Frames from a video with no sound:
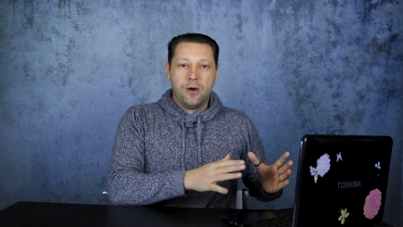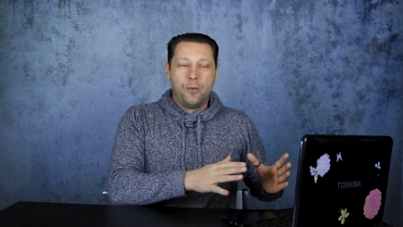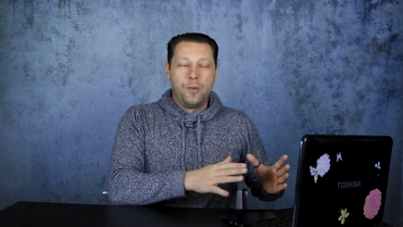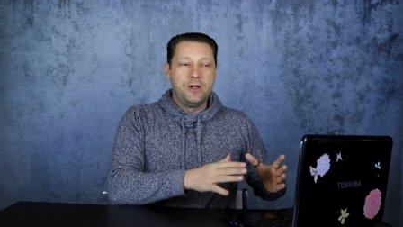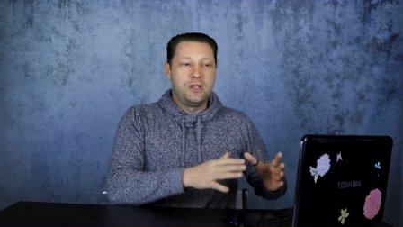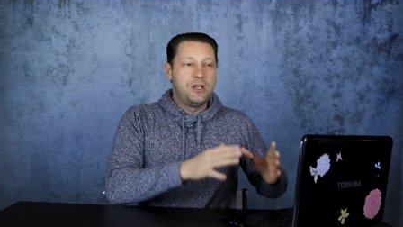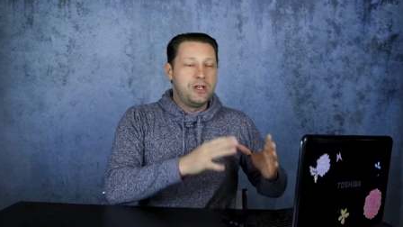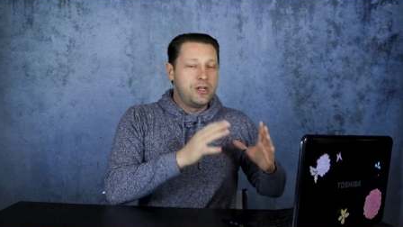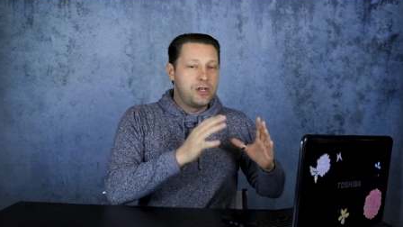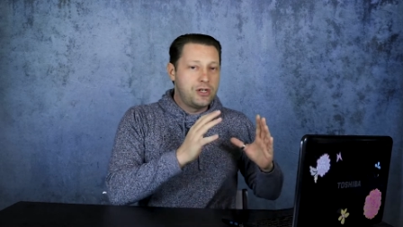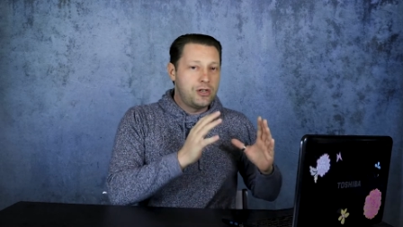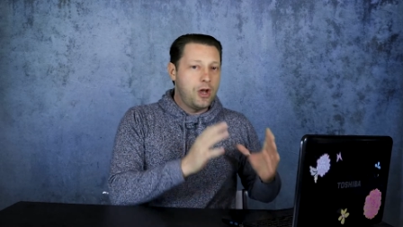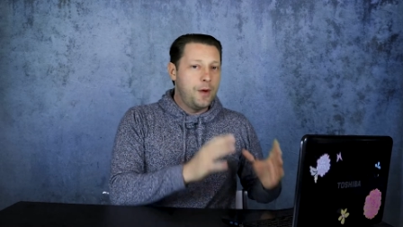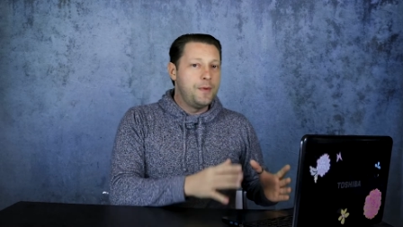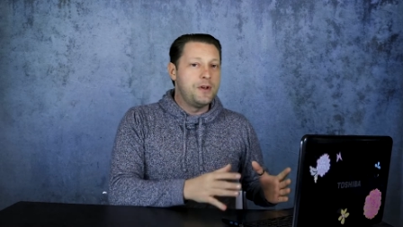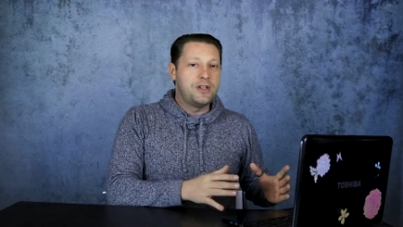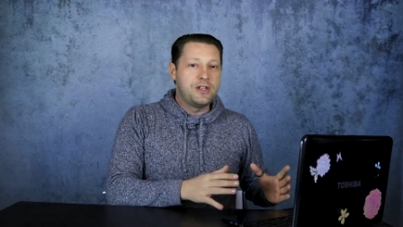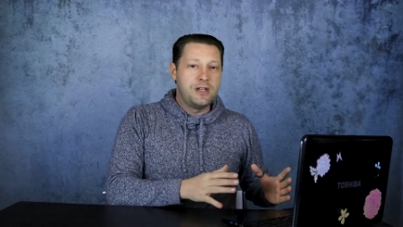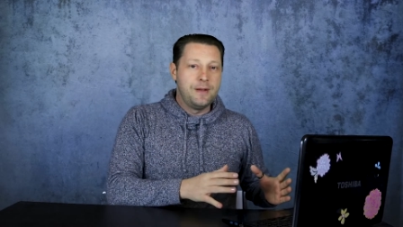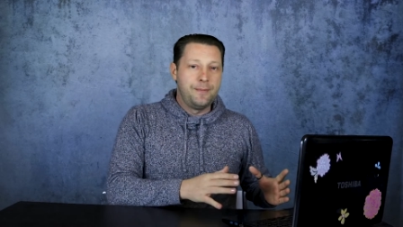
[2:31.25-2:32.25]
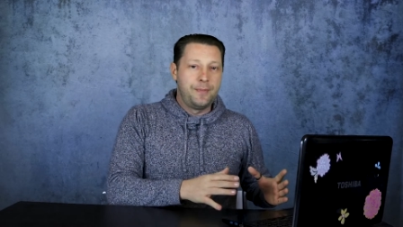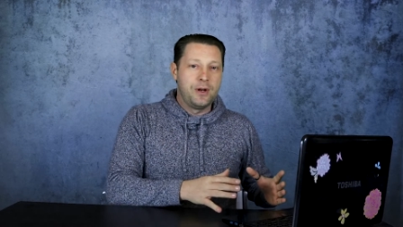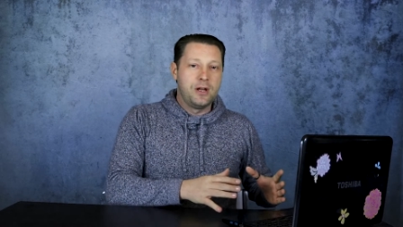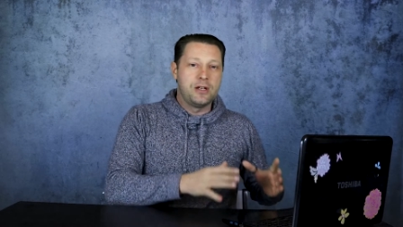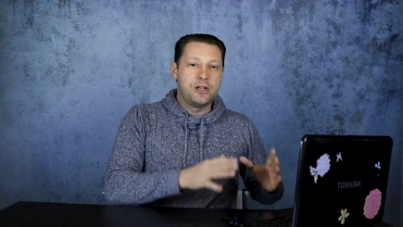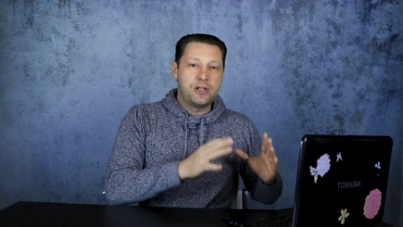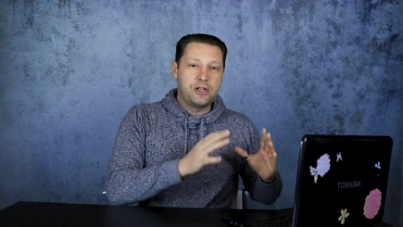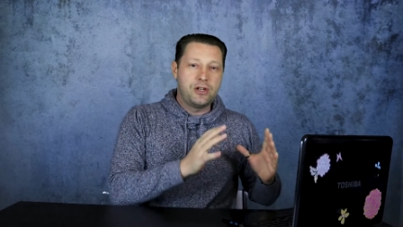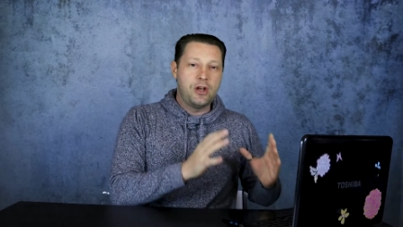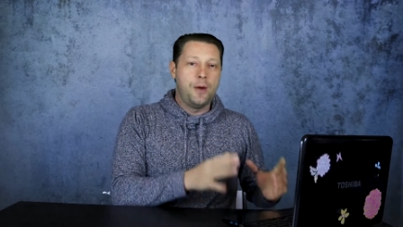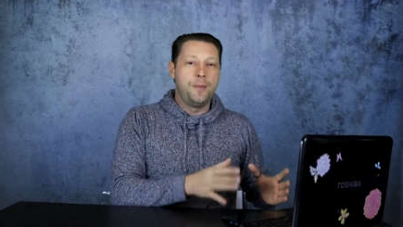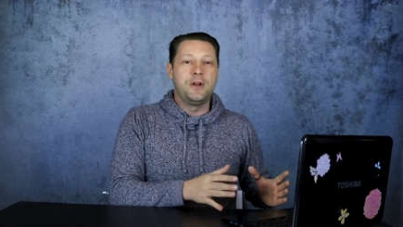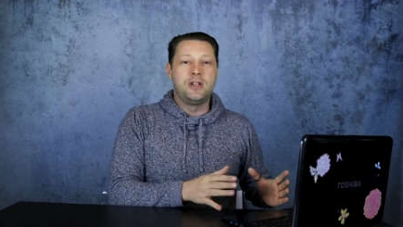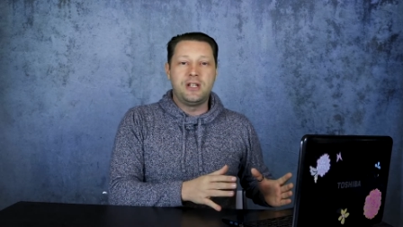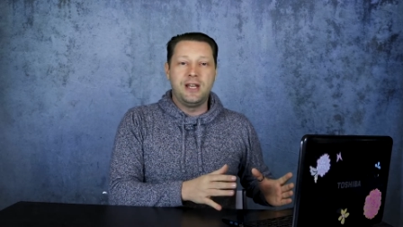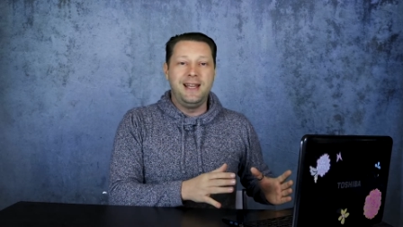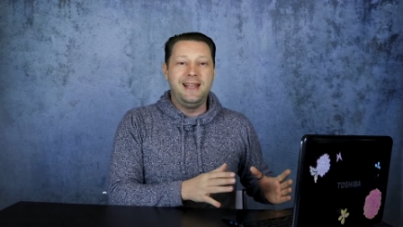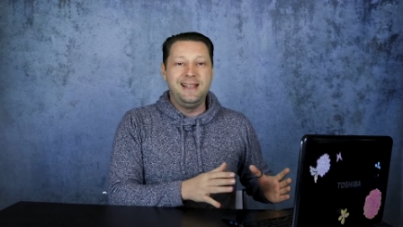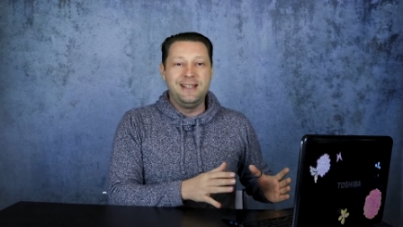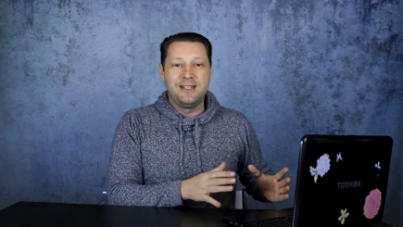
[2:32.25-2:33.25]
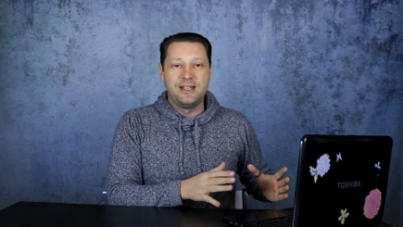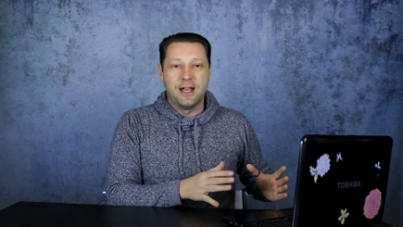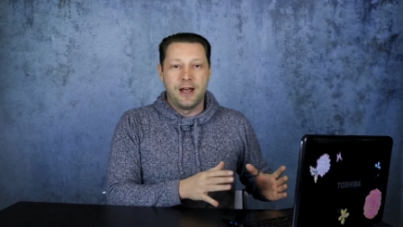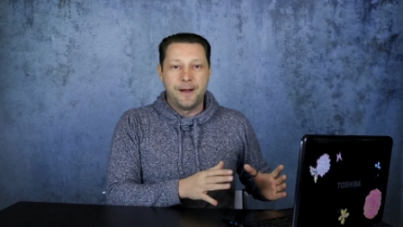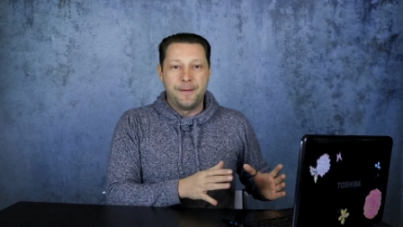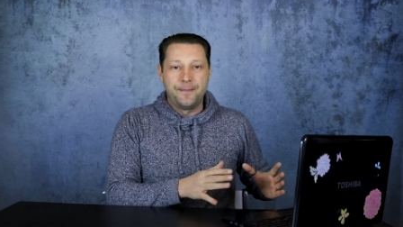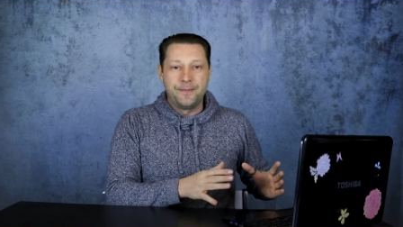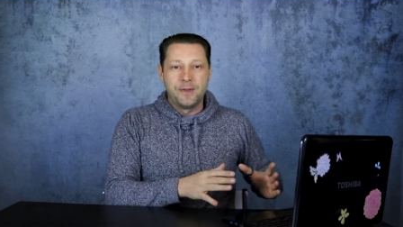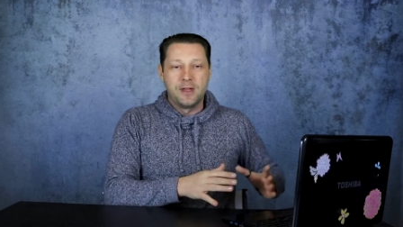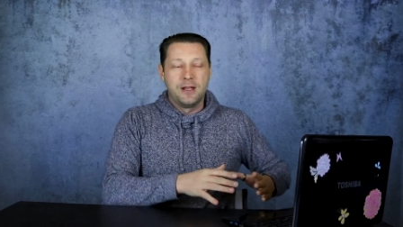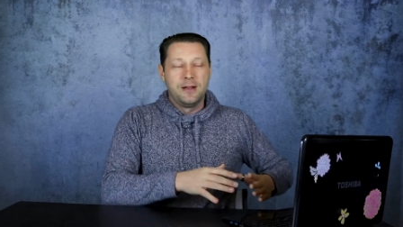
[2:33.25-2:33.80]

which is so much simpler, so much easier.